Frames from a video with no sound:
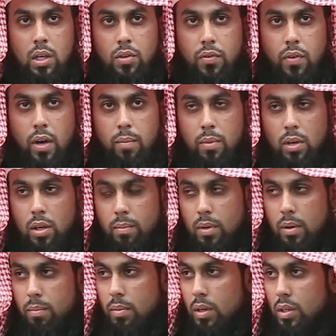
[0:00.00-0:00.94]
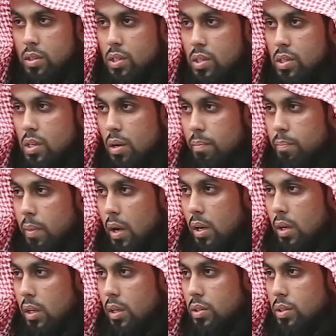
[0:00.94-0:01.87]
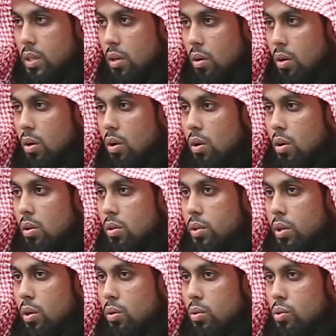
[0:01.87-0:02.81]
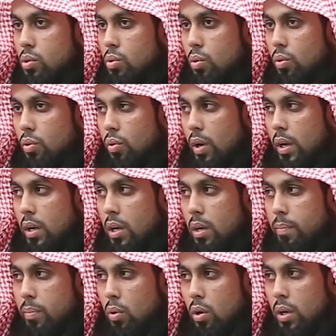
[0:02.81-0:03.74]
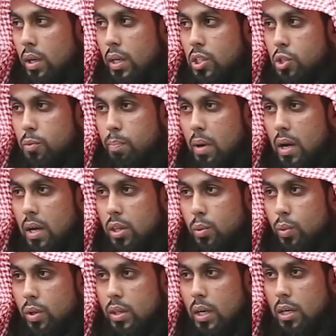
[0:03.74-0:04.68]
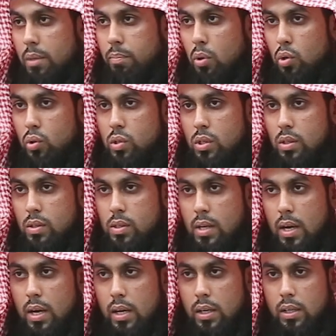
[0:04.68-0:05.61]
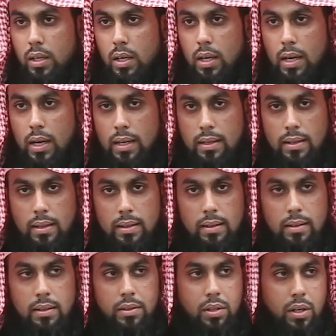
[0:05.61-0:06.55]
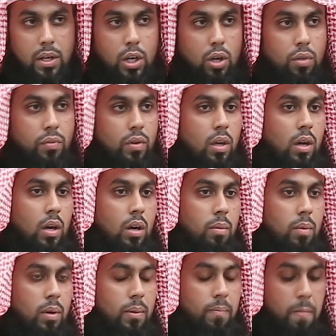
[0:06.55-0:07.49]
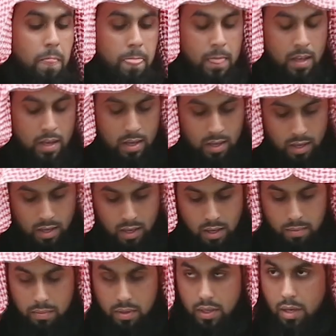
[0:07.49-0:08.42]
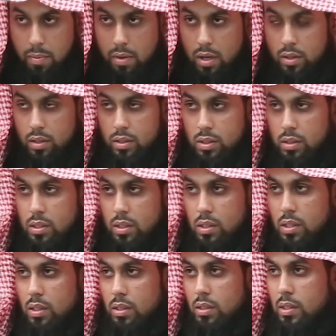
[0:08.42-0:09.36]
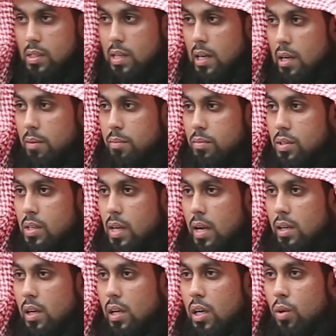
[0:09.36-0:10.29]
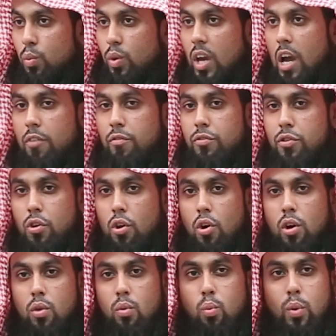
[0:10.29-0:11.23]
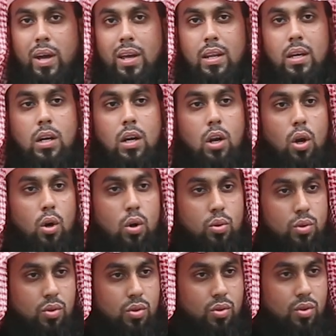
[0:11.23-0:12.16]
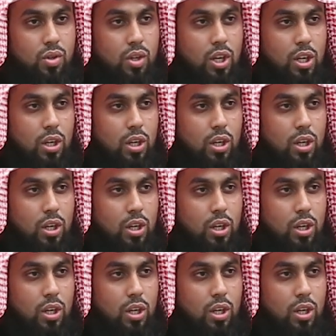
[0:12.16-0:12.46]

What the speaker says: his family members, his companions and all those who tread upon his path with utmost sincerity until the day of Qiyamah. My dear brothers and sisters in Islam, sadly we have drawn very close